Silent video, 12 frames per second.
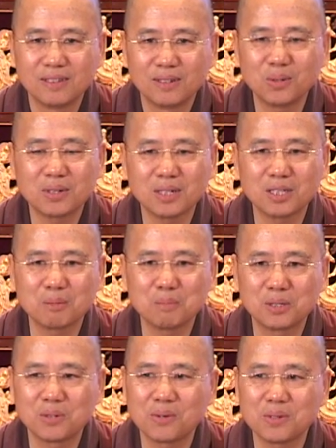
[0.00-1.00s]
Looking at the
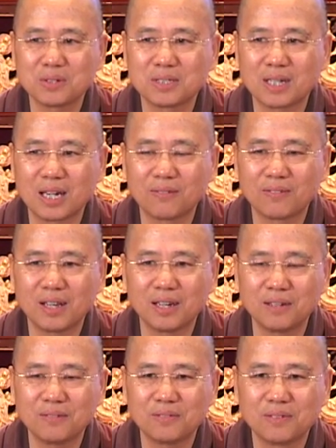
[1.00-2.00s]
material side of
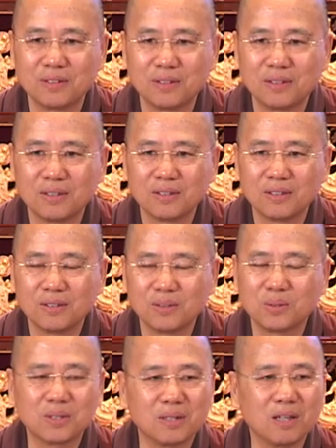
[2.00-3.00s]
life,
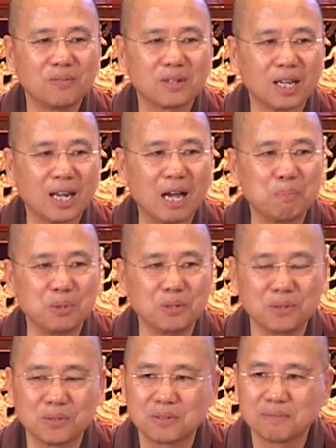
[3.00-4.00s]
you can never get
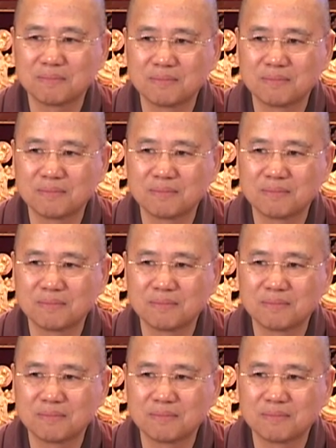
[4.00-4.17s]
happiness.